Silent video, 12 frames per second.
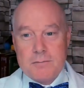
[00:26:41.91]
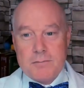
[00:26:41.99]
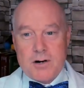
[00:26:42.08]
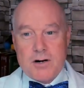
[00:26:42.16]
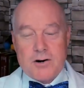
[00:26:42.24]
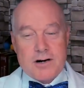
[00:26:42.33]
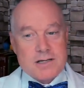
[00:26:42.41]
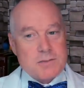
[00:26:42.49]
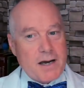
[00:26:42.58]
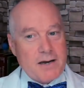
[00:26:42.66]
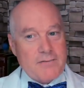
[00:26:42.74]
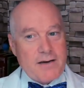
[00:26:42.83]
Moderna
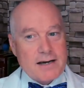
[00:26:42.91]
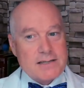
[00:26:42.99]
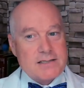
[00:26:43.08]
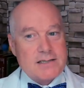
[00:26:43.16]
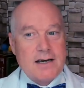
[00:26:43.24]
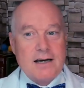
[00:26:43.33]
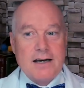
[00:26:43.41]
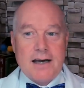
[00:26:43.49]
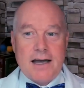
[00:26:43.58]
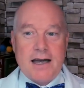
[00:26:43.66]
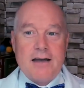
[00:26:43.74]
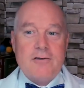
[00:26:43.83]
Spikevax
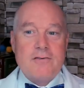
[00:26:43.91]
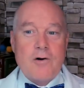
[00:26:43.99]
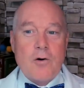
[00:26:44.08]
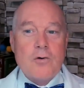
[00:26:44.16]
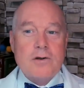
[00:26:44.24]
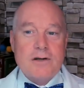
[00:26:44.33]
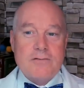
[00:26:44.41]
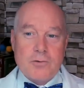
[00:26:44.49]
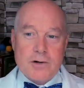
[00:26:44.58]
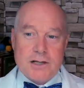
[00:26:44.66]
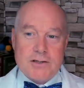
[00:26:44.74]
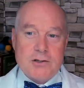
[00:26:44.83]
and only
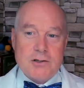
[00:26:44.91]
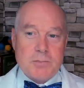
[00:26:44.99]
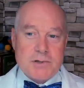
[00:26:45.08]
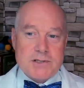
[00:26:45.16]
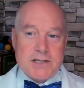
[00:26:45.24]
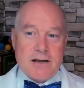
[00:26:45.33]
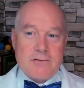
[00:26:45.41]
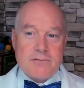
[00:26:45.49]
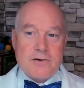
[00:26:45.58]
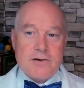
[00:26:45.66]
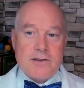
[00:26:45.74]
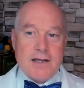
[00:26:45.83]
42%
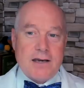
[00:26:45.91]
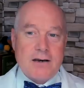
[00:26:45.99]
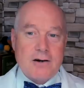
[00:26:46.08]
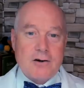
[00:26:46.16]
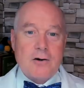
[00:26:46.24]
for the